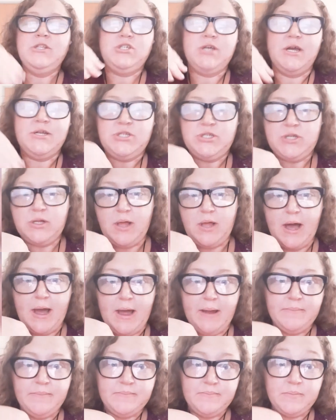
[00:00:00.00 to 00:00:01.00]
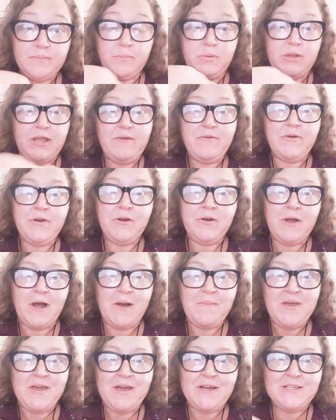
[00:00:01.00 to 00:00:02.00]
judged a lot, believe it or
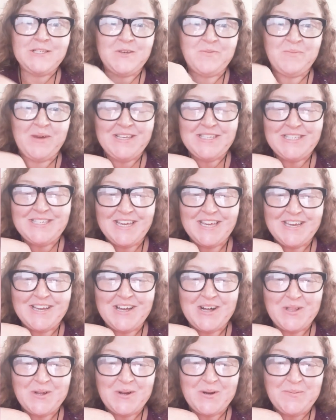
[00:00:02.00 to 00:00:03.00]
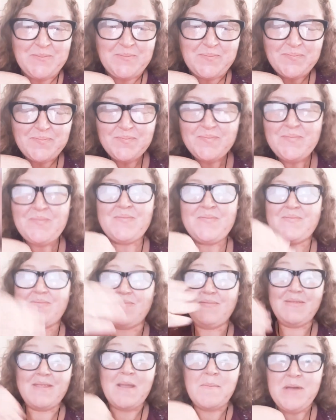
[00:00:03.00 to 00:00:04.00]
not, because of my skin color,
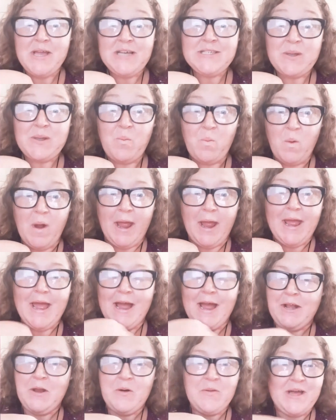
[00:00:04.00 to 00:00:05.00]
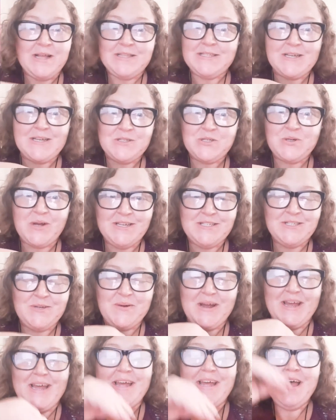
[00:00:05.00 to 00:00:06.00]
because I'm white. I know that sounds crazy,
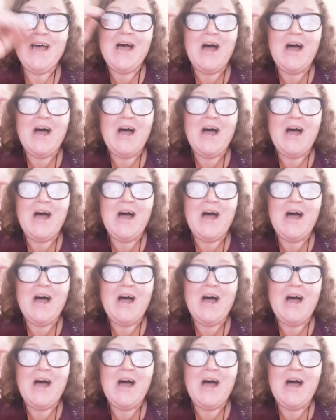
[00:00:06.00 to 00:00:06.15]
right?